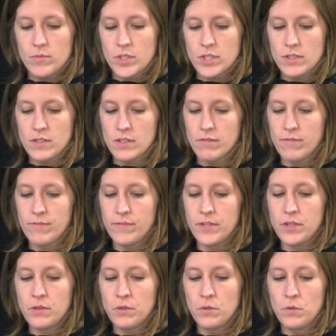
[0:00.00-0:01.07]
just a
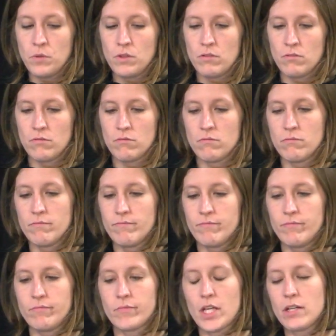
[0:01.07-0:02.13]
few,
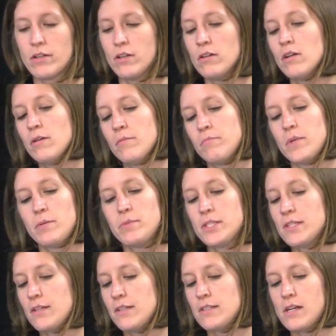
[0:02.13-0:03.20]
don't know. I'm
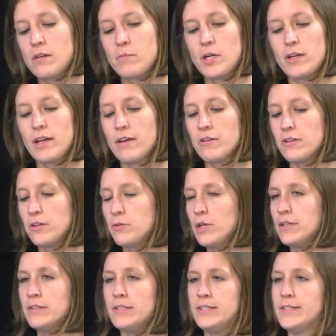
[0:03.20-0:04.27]
just going to talk about gathering
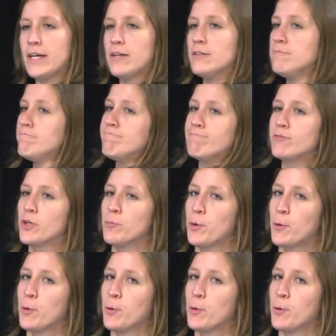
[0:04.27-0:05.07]
quality data for a